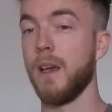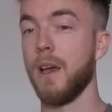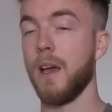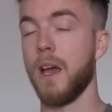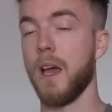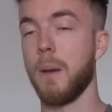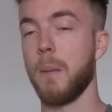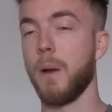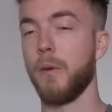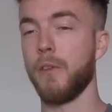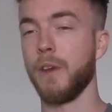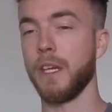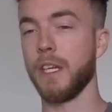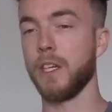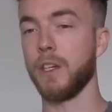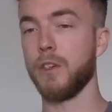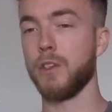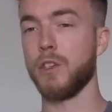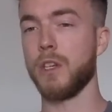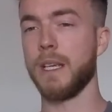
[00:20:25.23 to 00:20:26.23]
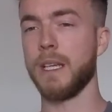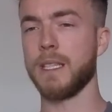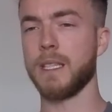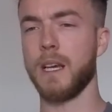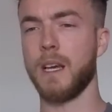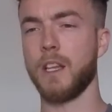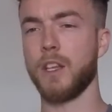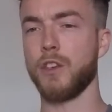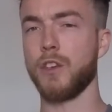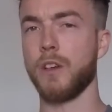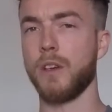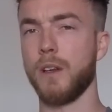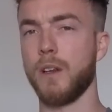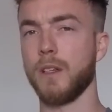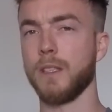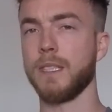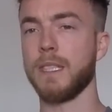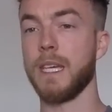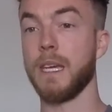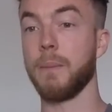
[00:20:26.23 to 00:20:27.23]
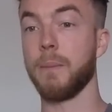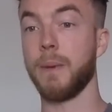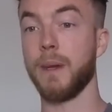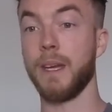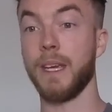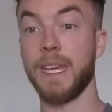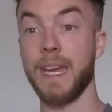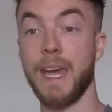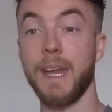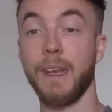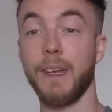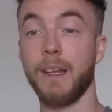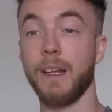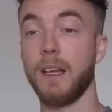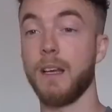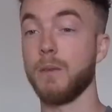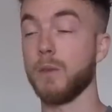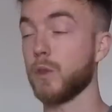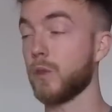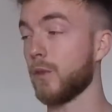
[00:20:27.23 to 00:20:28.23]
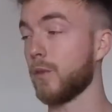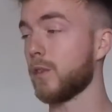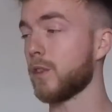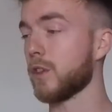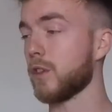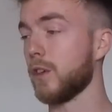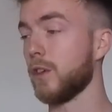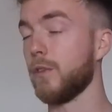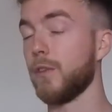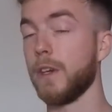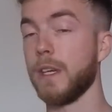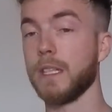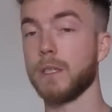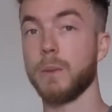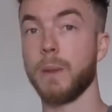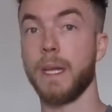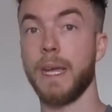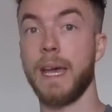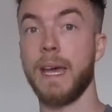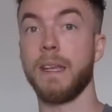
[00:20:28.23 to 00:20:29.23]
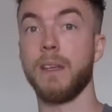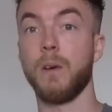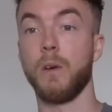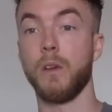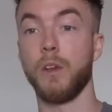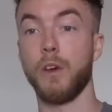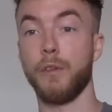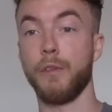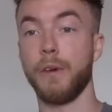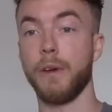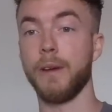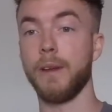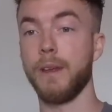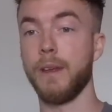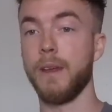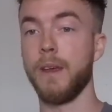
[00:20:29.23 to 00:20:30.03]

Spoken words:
I think usually it's 119, but again it was from Screwfix when they had it on offer.